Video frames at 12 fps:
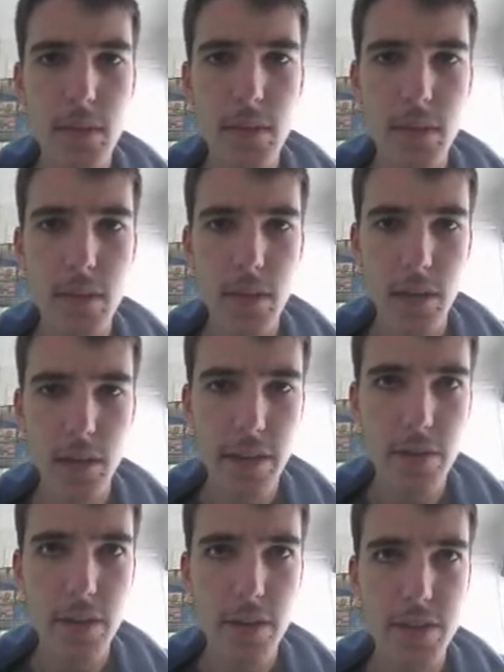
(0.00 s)
Gotta get rid
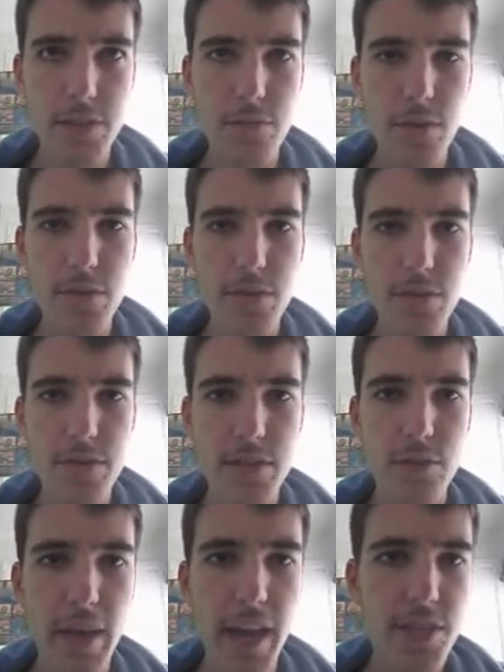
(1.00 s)
of this Rose Hill
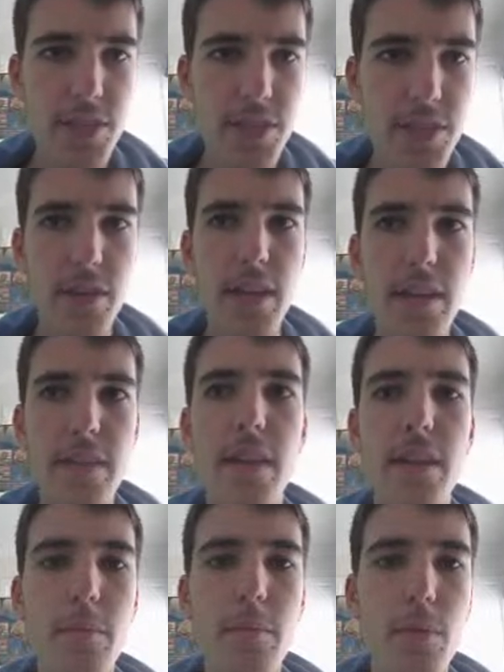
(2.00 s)
page. I don't need that
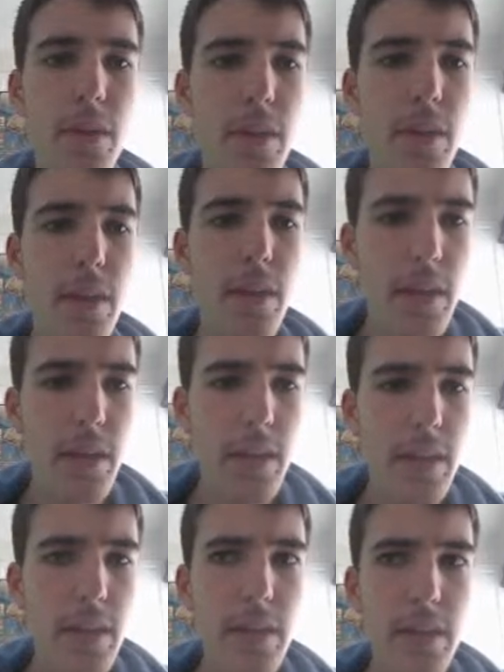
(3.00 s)
anymore.
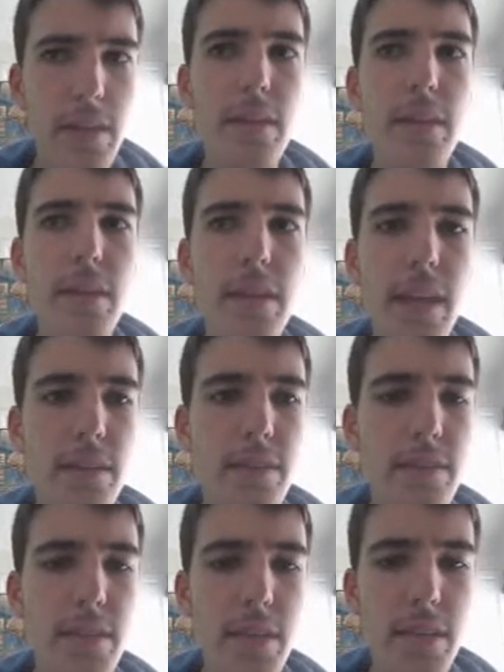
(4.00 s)

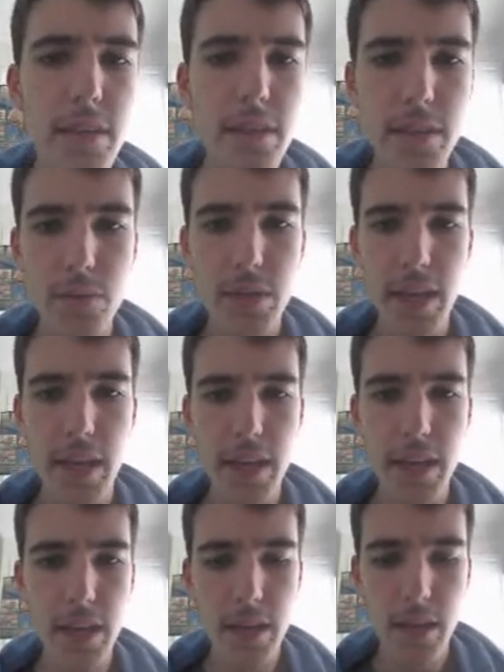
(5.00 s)
County Kilkenny